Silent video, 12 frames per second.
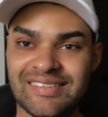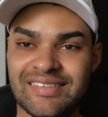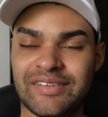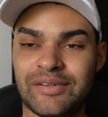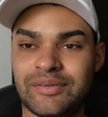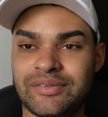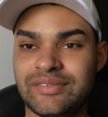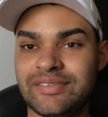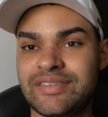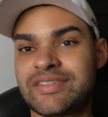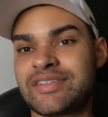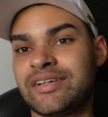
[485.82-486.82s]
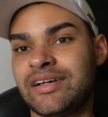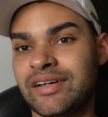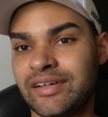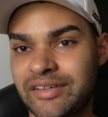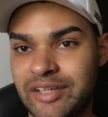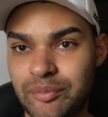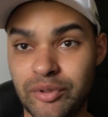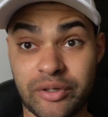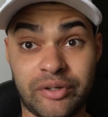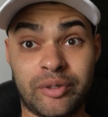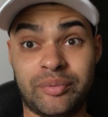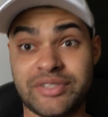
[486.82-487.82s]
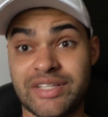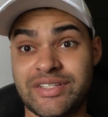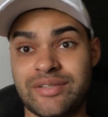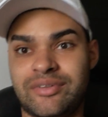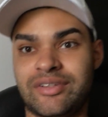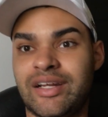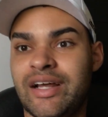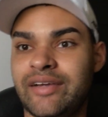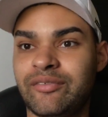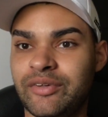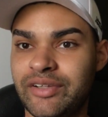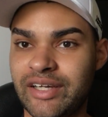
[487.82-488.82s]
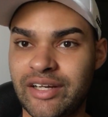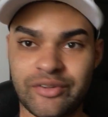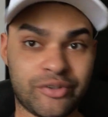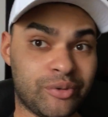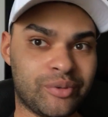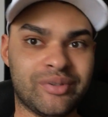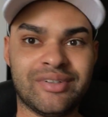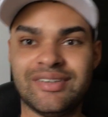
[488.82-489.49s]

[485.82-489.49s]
you know, just keep looking up because that's something that I really got to do,